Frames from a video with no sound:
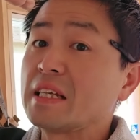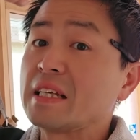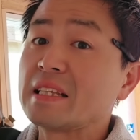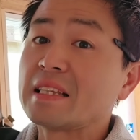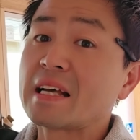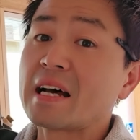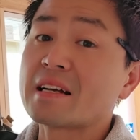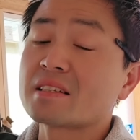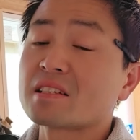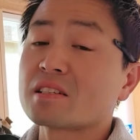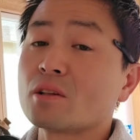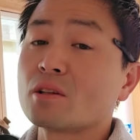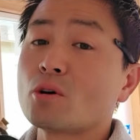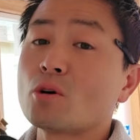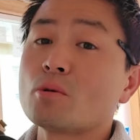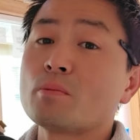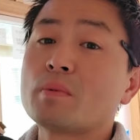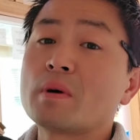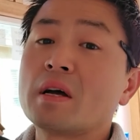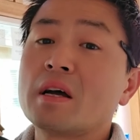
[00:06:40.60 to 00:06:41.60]
We need that
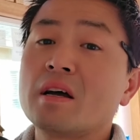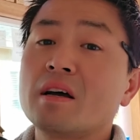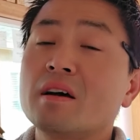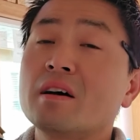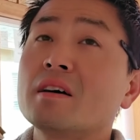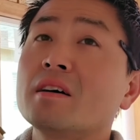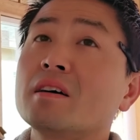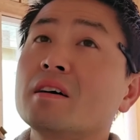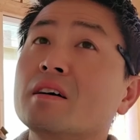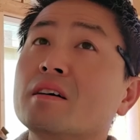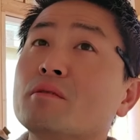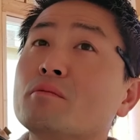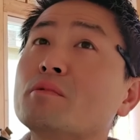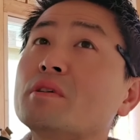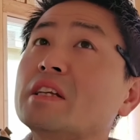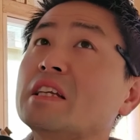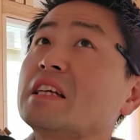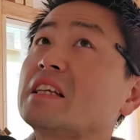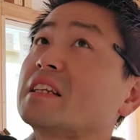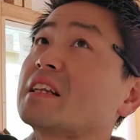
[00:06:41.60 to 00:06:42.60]
slope.
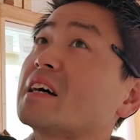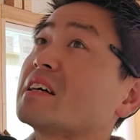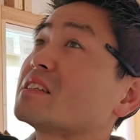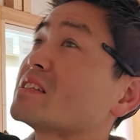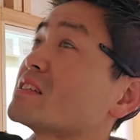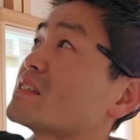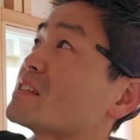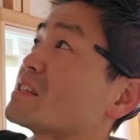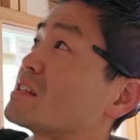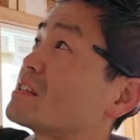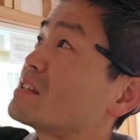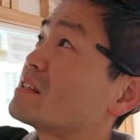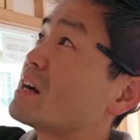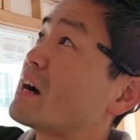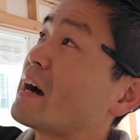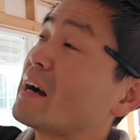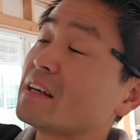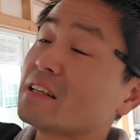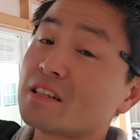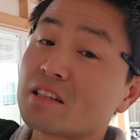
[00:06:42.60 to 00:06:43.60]
We need that
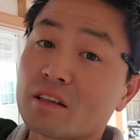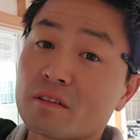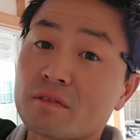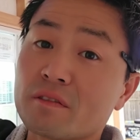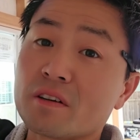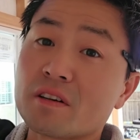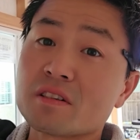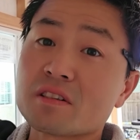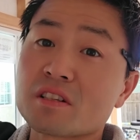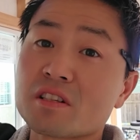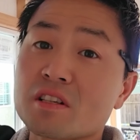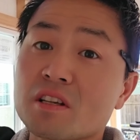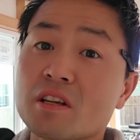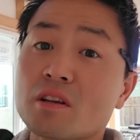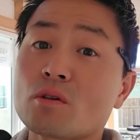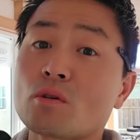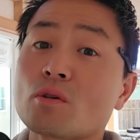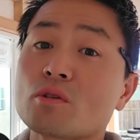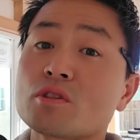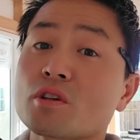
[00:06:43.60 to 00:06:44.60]
height
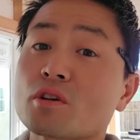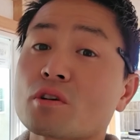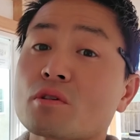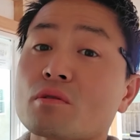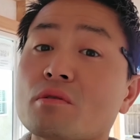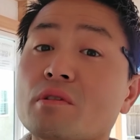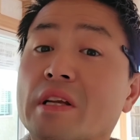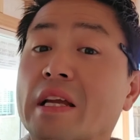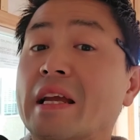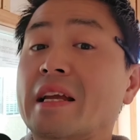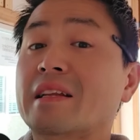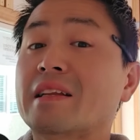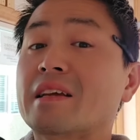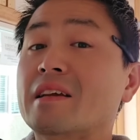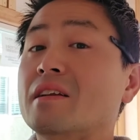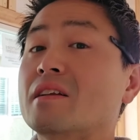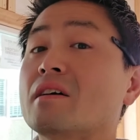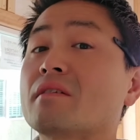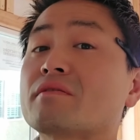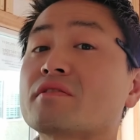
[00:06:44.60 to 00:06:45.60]
difference in order to
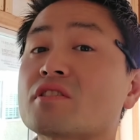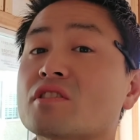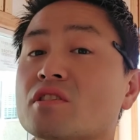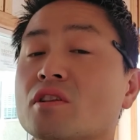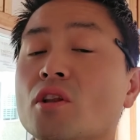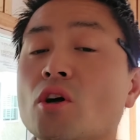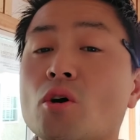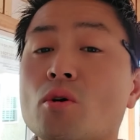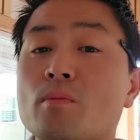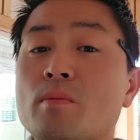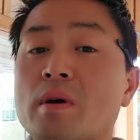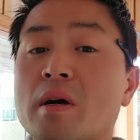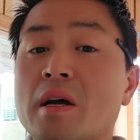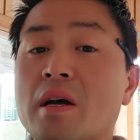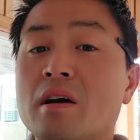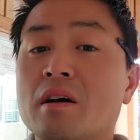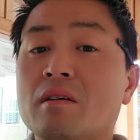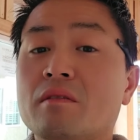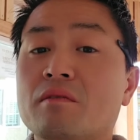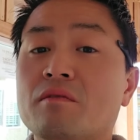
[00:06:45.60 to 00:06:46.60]
create enough slope
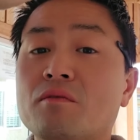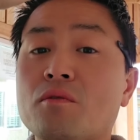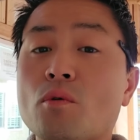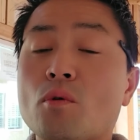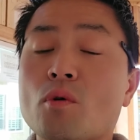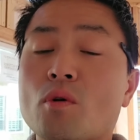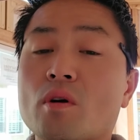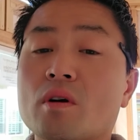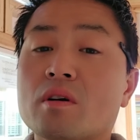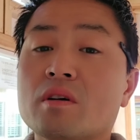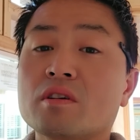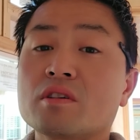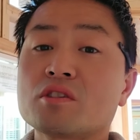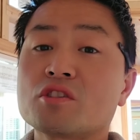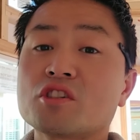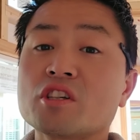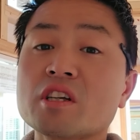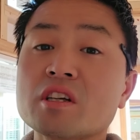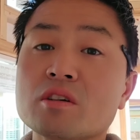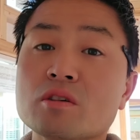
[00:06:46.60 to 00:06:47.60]
for
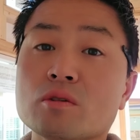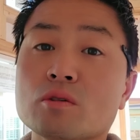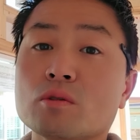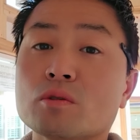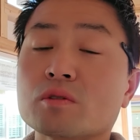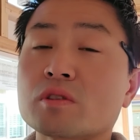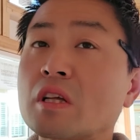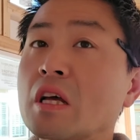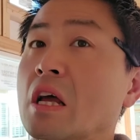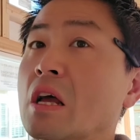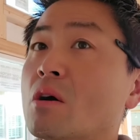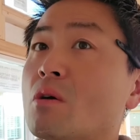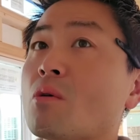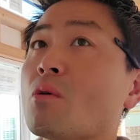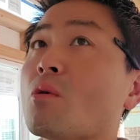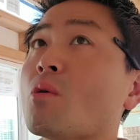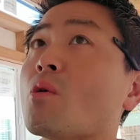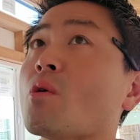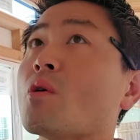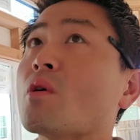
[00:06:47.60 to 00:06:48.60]
shingles
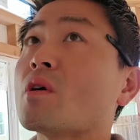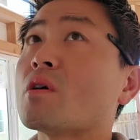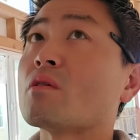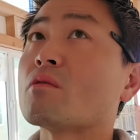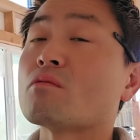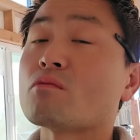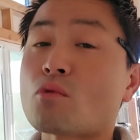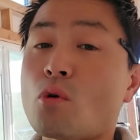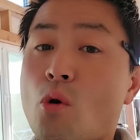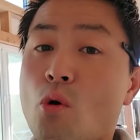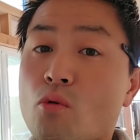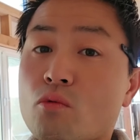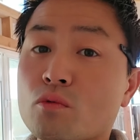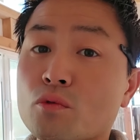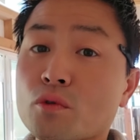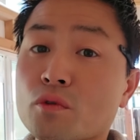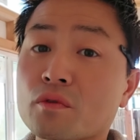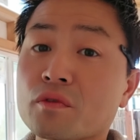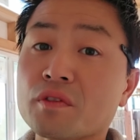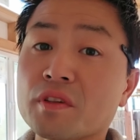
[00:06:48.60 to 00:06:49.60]
or
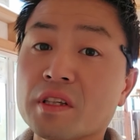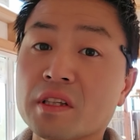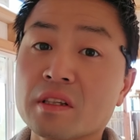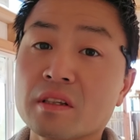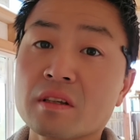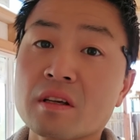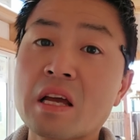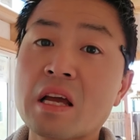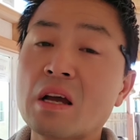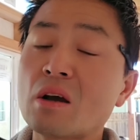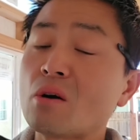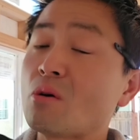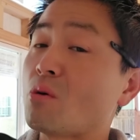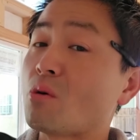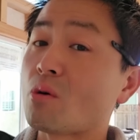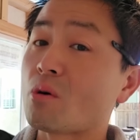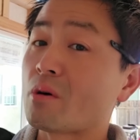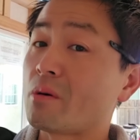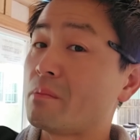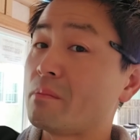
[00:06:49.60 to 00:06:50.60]
roll roofing
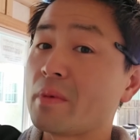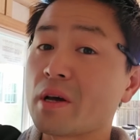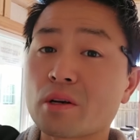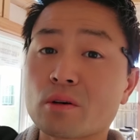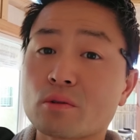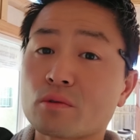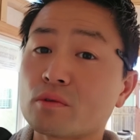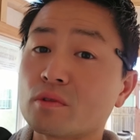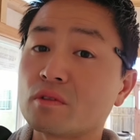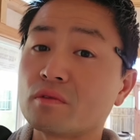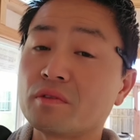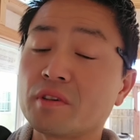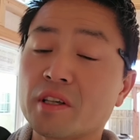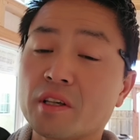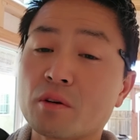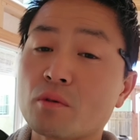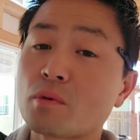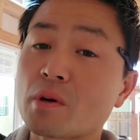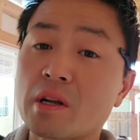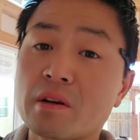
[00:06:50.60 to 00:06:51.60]
or metal
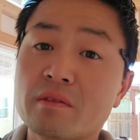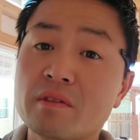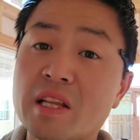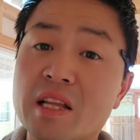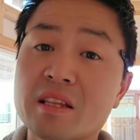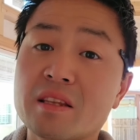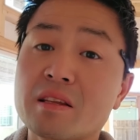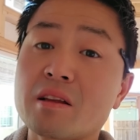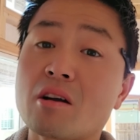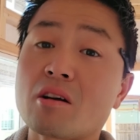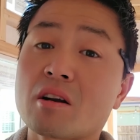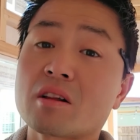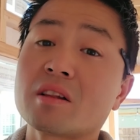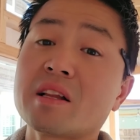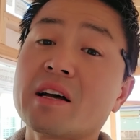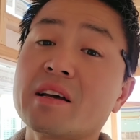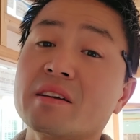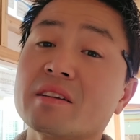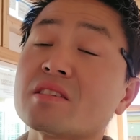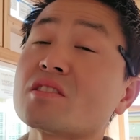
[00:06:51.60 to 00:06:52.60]
roofing, whatever that
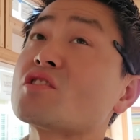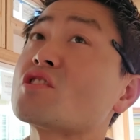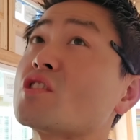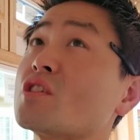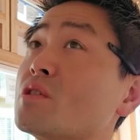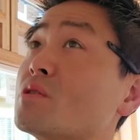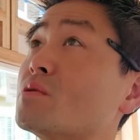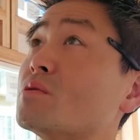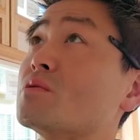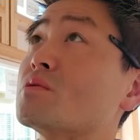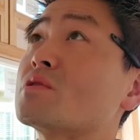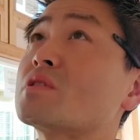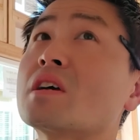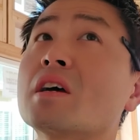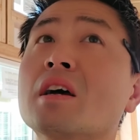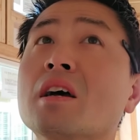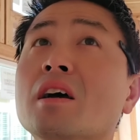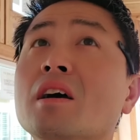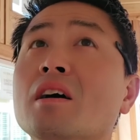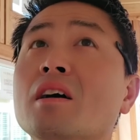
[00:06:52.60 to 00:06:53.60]
our clients
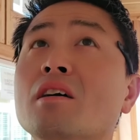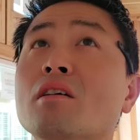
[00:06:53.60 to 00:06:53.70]
choose.